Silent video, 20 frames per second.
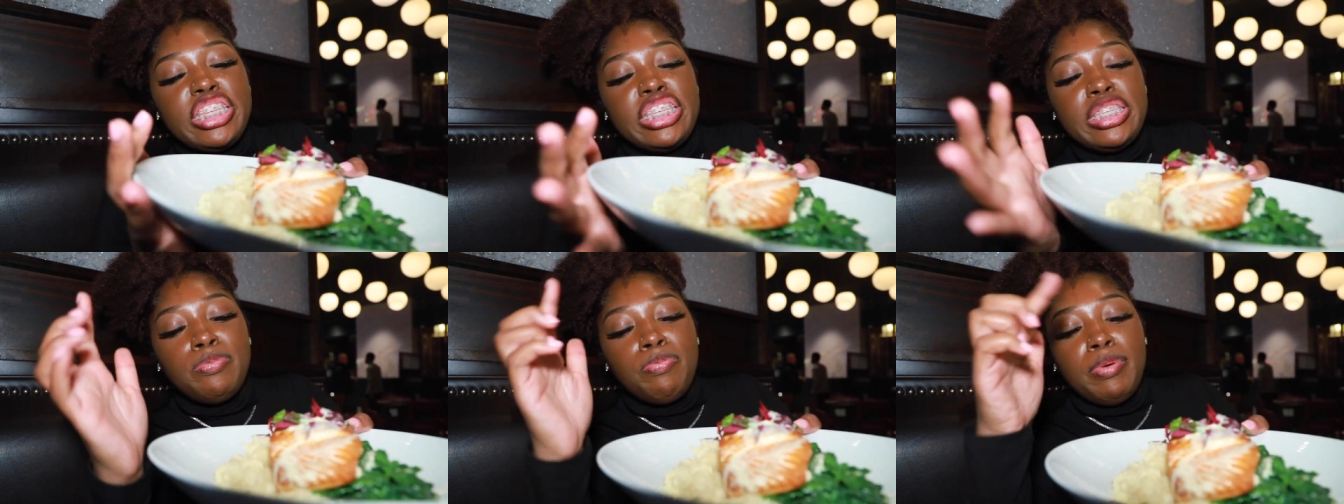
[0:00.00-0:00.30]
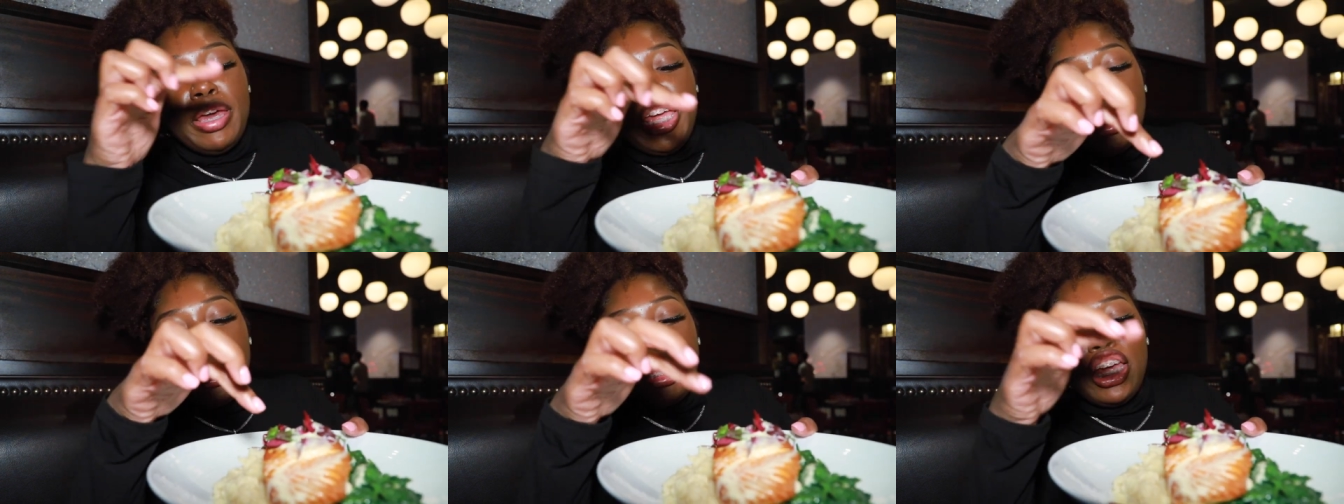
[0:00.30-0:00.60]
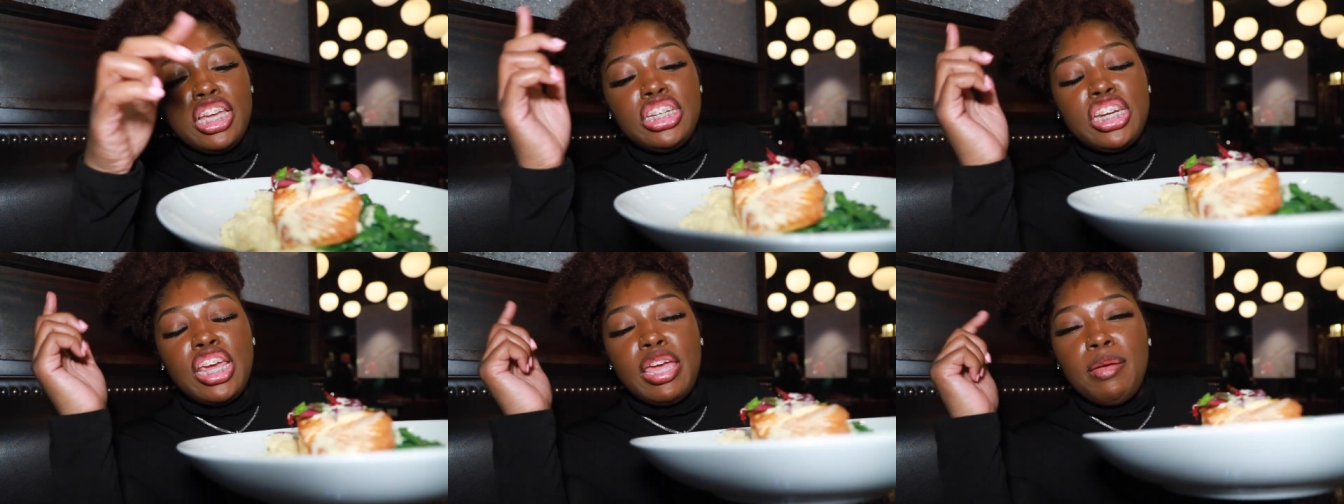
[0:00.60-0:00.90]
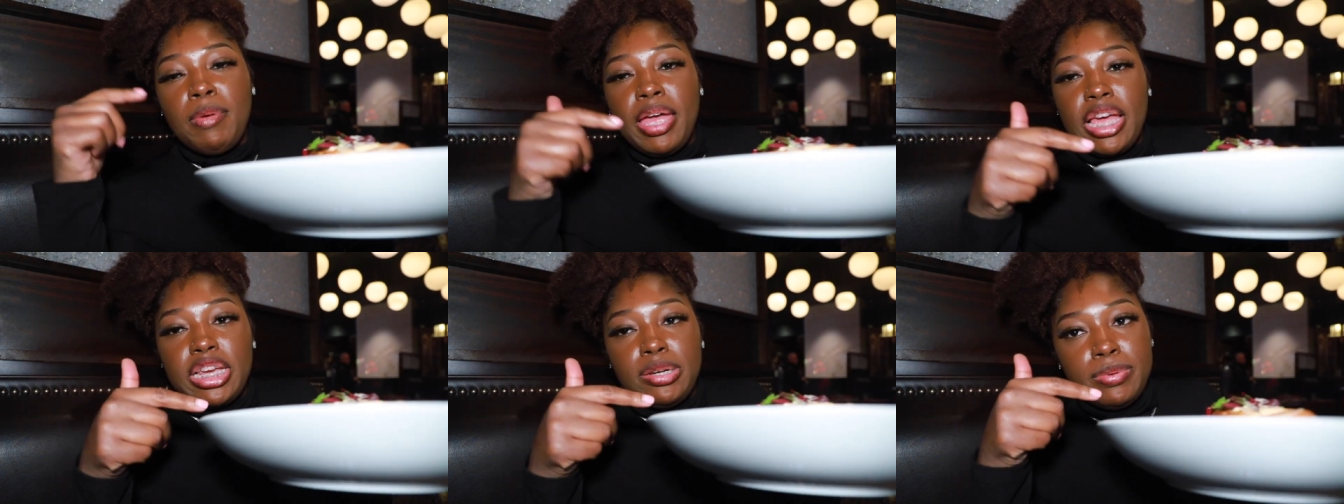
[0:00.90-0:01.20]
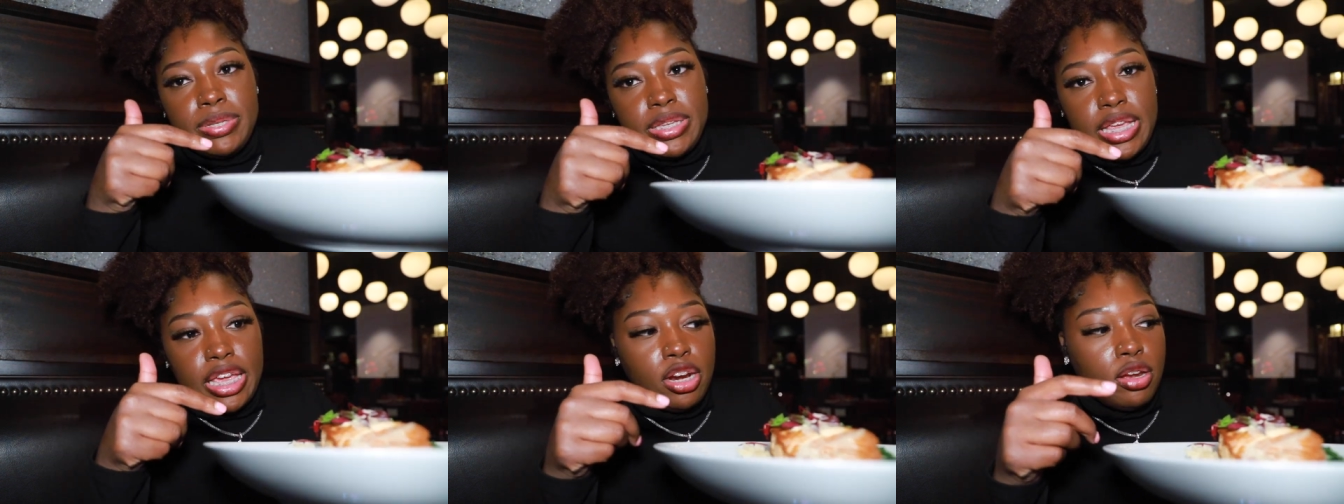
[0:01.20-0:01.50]
spinach, and mashed
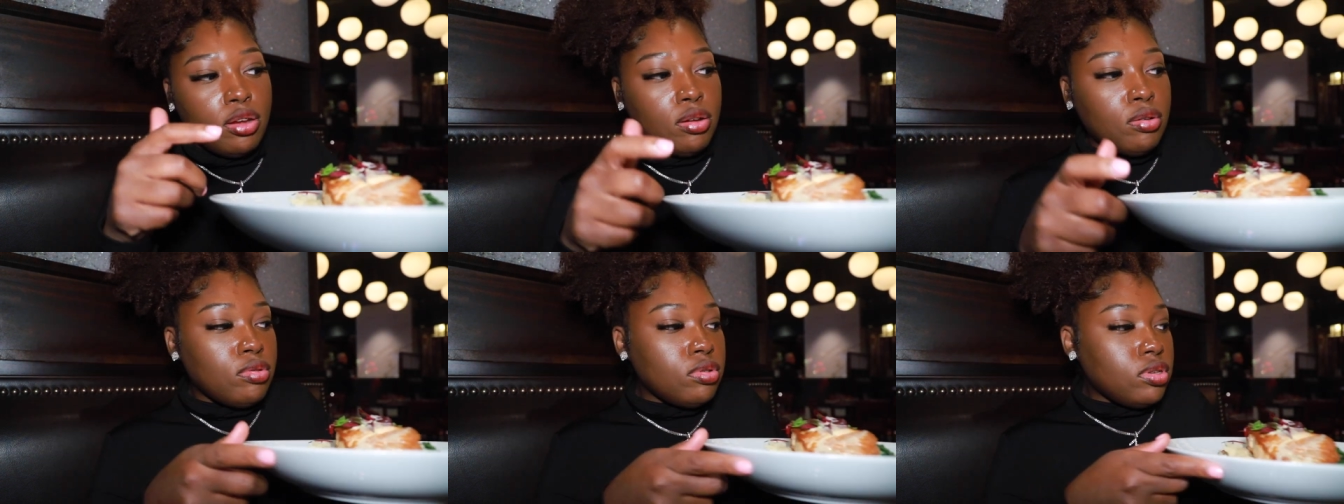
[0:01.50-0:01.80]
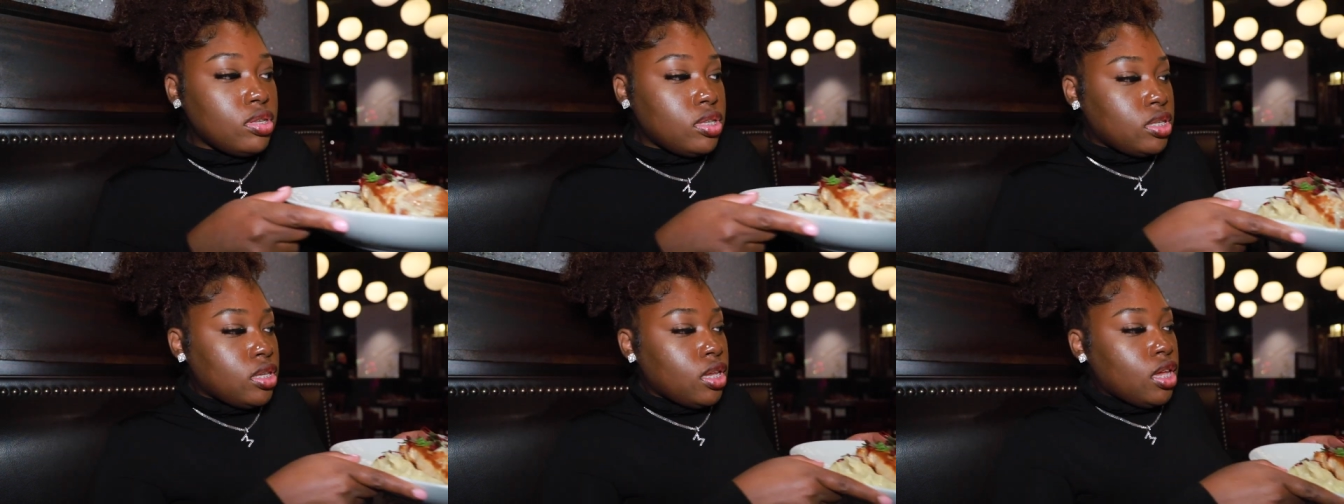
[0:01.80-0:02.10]
potatoes.